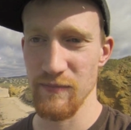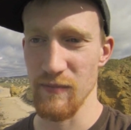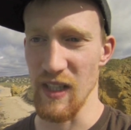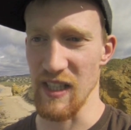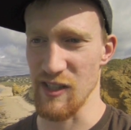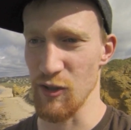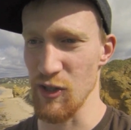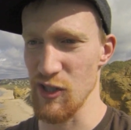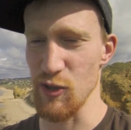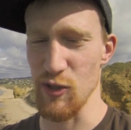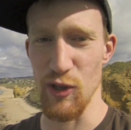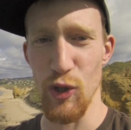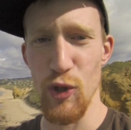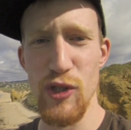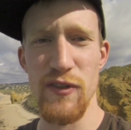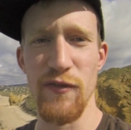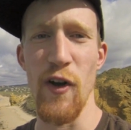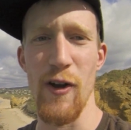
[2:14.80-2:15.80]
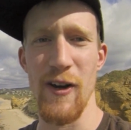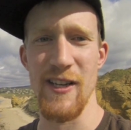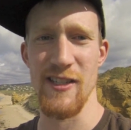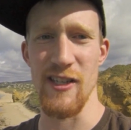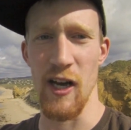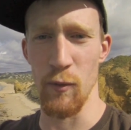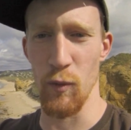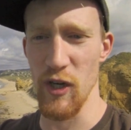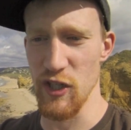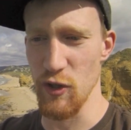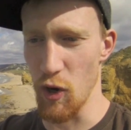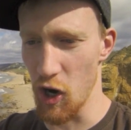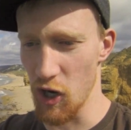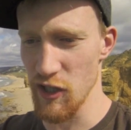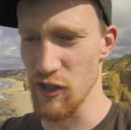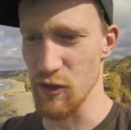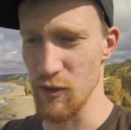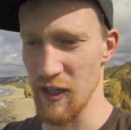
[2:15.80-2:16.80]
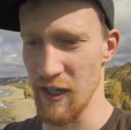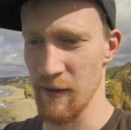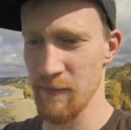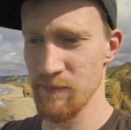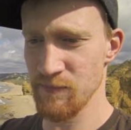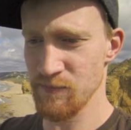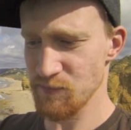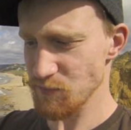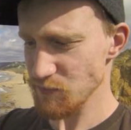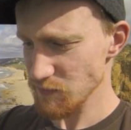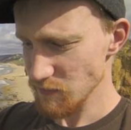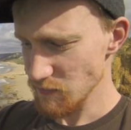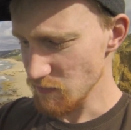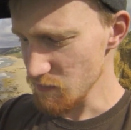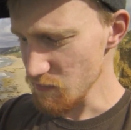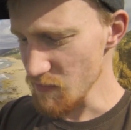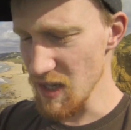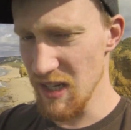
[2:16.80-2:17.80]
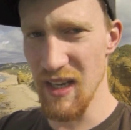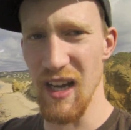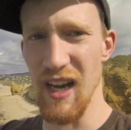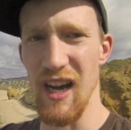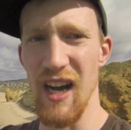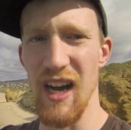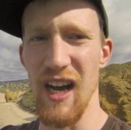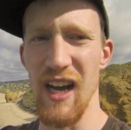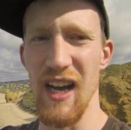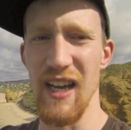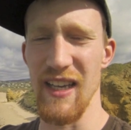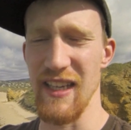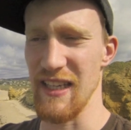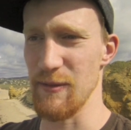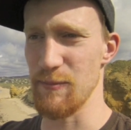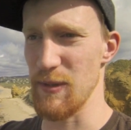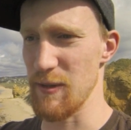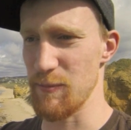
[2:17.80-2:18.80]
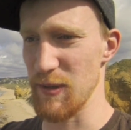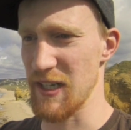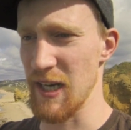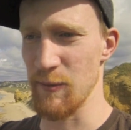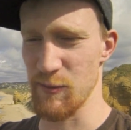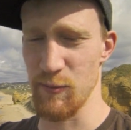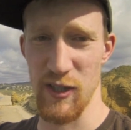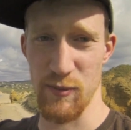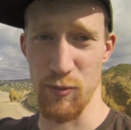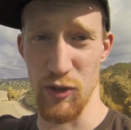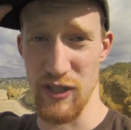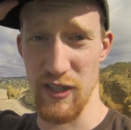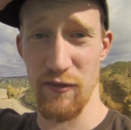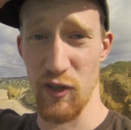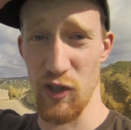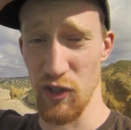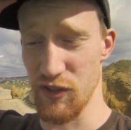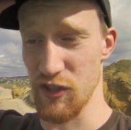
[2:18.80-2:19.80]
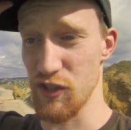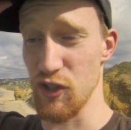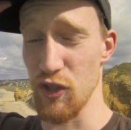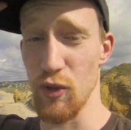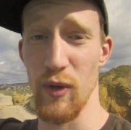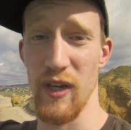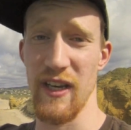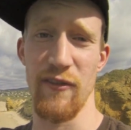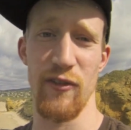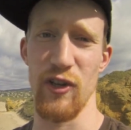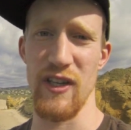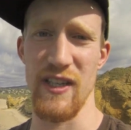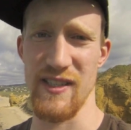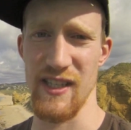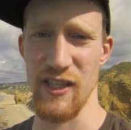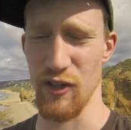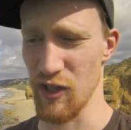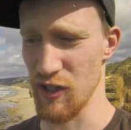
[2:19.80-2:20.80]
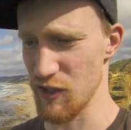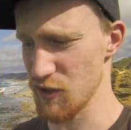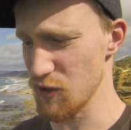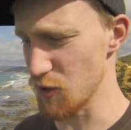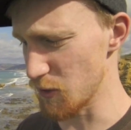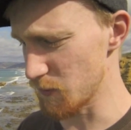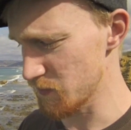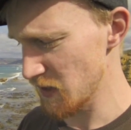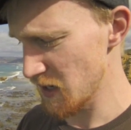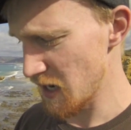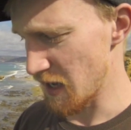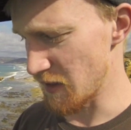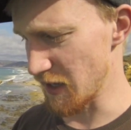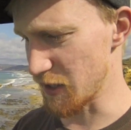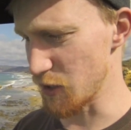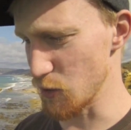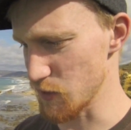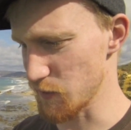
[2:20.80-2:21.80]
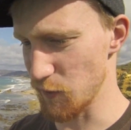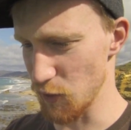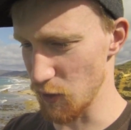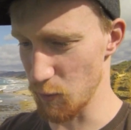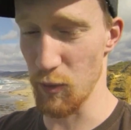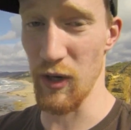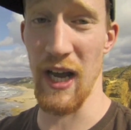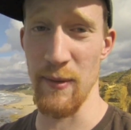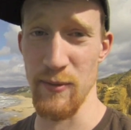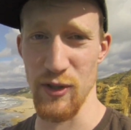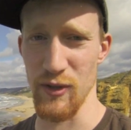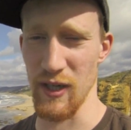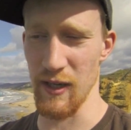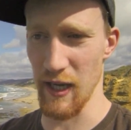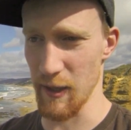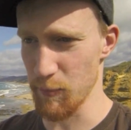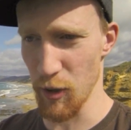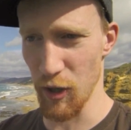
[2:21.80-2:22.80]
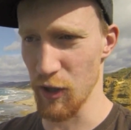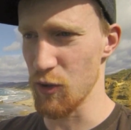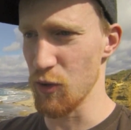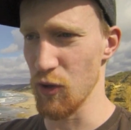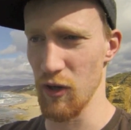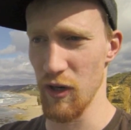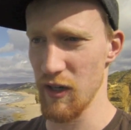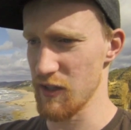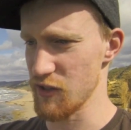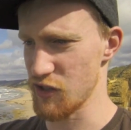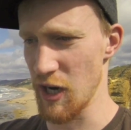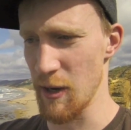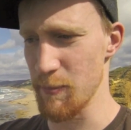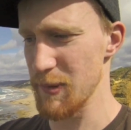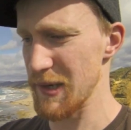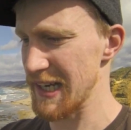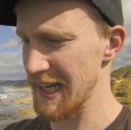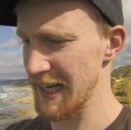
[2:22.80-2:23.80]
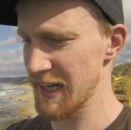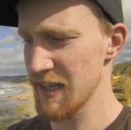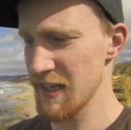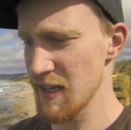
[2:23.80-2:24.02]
As soon as you lose focus on what you are doing, it becomes much more difficult to do whatever it is that you're going to do. And that goes for what I'm doing, like parkour, jumping,